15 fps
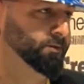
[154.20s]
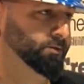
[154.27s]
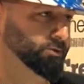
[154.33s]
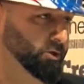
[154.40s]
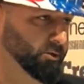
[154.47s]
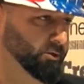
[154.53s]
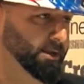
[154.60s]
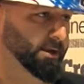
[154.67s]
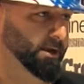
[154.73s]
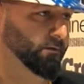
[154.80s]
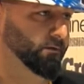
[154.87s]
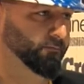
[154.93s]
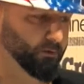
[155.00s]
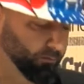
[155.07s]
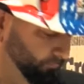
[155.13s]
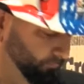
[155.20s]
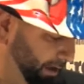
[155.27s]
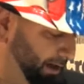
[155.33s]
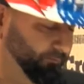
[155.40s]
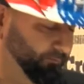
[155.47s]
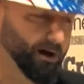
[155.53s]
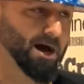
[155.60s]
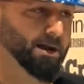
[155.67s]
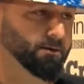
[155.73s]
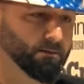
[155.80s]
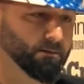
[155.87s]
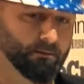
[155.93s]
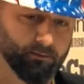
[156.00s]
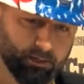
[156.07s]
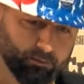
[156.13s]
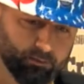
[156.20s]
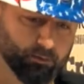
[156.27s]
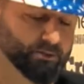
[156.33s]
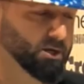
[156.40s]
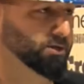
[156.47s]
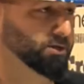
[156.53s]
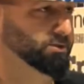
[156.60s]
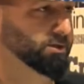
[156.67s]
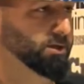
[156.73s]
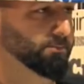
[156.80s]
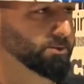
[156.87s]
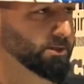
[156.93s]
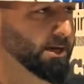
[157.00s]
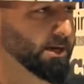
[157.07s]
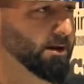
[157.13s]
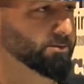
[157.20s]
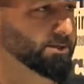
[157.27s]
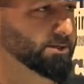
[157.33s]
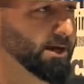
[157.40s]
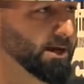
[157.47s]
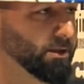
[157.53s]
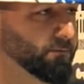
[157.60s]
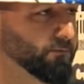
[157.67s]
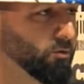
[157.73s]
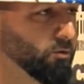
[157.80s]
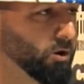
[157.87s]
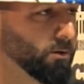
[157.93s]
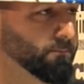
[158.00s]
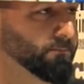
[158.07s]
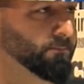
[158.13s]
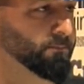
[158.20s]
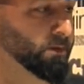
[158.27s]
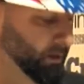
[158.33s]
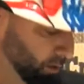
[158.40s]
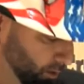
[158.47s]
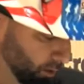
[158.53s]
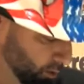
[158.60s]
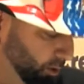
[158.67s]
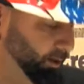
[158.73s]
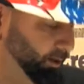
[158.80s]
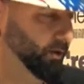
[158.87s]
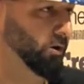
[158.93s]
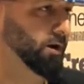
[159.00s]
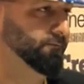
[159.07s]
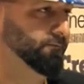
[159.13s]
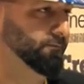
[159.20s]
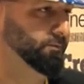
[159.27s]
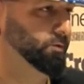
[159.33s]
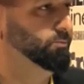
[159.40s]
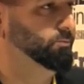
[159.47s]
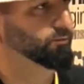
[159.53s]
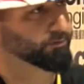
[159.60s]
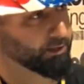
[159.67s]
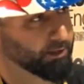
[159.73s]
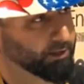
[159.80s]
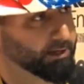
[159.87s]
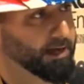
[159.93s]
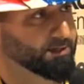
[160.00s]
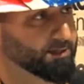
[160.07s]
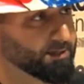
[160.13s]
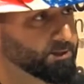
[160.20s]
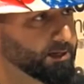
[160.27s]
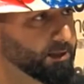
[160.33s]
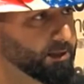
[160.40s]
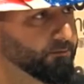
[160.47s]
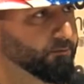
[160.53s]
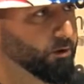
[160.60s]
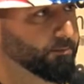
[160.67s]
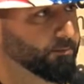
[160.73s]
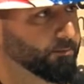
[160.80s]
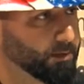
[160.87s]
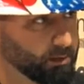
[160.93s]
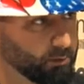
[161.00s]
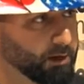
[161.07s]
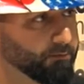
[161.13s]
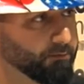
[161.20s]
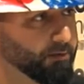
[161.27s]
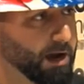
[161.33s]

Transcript: You turn that airflow valve on. This will suction cup to the outside of the form. You turn it off. You move to the next section on the form that you want to